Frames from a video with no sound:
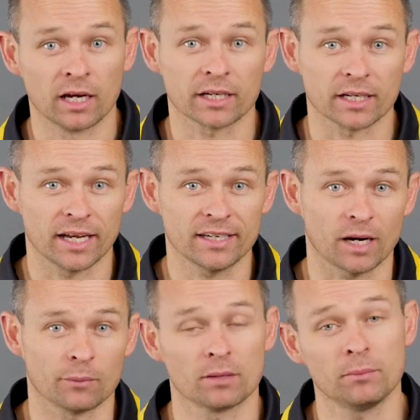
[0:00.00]
you'd end
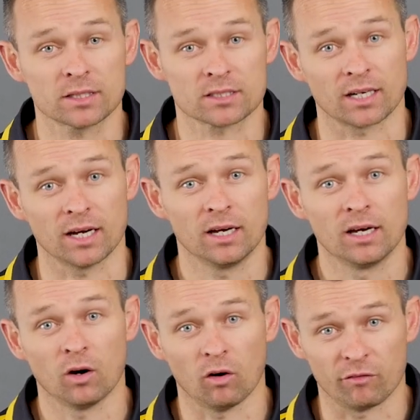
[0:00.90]
up with a mixture
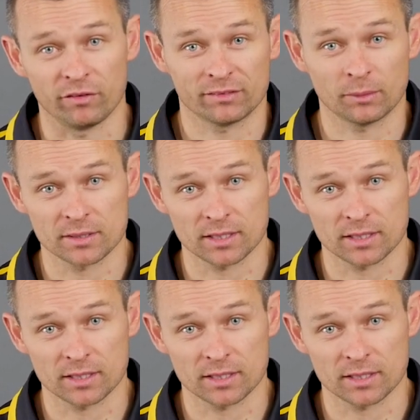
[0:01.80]
of 50%